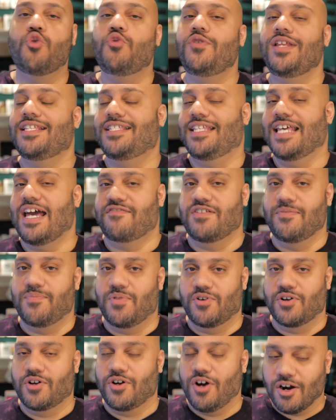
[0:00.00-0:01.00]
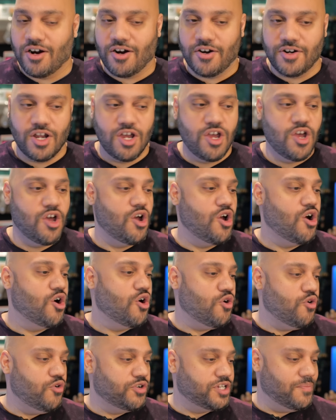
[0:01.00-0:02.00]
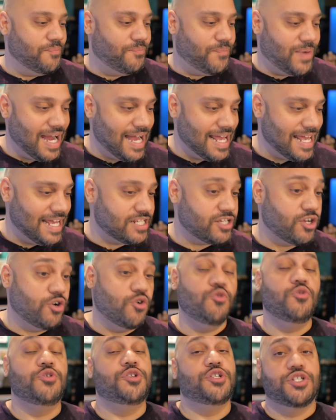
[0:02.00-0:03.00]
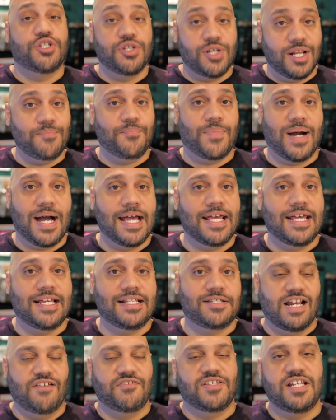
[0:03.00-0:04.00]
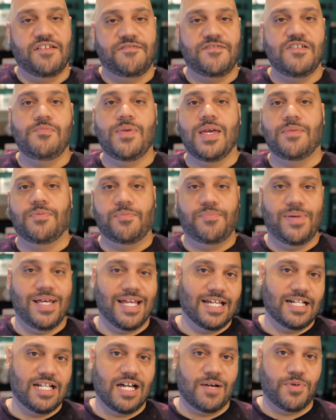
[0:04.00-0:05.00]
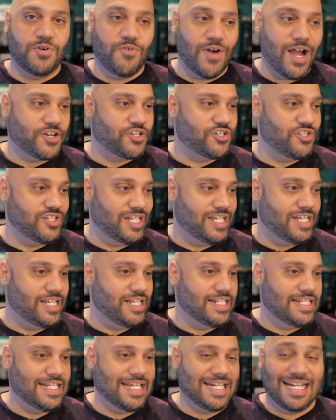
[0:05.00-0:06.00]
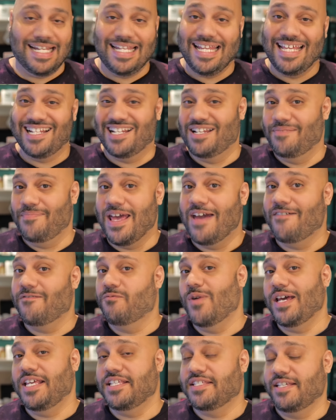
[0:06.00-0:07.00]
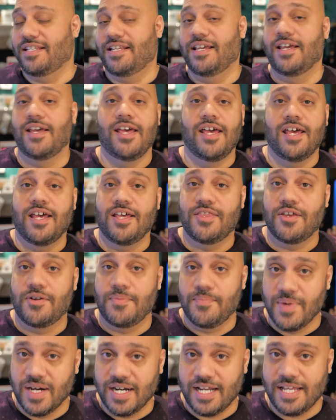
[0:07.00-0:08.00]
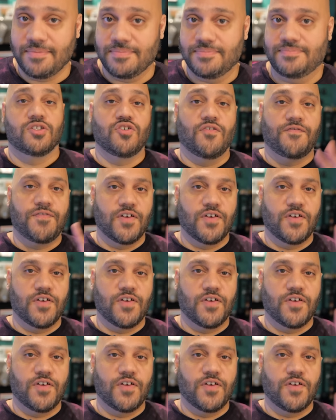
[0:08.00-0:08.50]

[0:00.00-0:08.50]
who needs the Afterburner card, who should buy it, who shouldn't buy it. And I've seen a few people pick it up who actually didn't need it and may have wasted their money. So